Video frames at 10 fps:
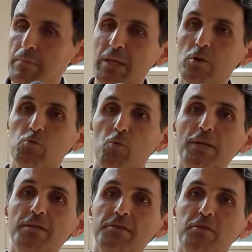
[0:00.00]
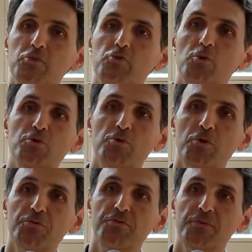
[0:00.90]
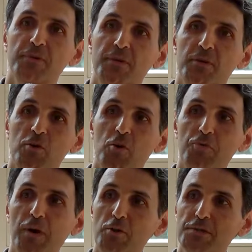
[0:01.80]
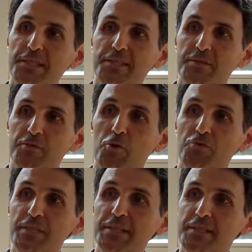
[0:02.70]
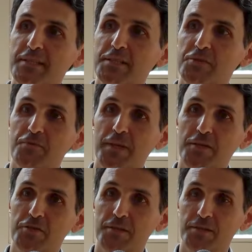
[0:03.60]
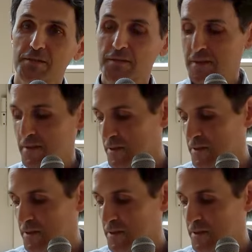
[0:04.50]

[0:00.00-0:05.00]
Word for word: because what is the source of of our dis- of dissatisfaction,